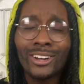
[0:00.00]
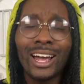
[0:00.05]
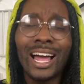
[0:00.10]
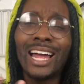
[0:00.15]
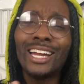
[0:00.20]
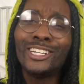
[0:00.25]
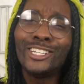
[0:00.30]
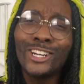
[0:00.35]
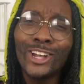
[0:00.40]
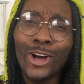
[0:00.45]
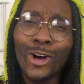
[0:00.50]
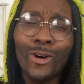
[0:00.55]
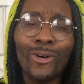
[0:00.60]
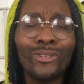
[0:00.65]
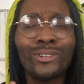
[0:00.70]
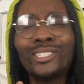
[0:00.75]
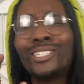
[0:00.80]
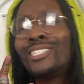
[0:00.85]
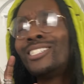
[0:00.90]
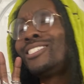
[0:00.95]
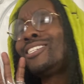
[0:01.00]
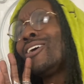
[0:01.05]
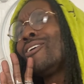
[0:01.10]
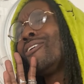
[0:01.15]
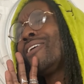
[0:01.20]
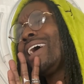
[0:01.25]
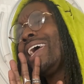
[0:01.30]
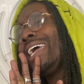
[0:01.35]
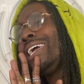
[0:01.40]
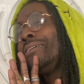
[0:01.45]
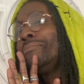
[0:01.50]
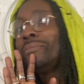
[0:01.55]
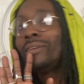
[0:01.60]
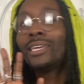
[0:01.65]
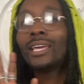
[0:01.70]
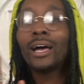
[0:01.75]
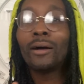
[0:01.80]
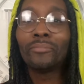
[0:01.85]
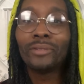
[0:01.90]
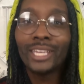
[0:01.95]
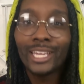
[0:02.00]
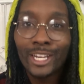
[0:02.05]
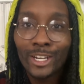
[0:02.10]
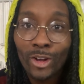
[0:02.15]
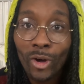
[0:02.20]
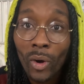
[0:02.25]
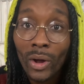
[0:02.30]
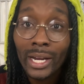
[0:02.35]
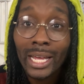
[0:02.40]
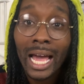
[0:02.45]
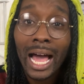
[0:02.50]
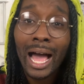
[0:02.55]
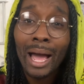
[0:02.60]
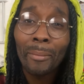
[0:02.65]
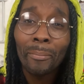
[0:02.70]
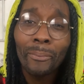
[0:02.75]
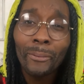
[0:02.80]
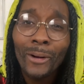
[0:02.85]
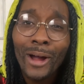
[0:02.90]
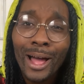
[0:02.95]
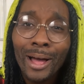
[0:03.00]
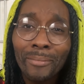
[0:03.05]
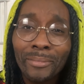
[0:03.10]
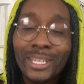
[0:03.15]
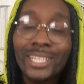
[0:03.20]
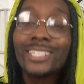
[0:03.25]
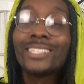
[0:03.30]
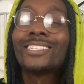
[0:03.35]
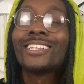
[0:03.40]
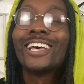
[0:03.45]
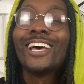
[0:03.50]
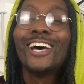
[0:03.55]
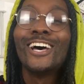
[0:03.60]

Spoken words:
I know, don't hate me, I'm getting on it, I promise.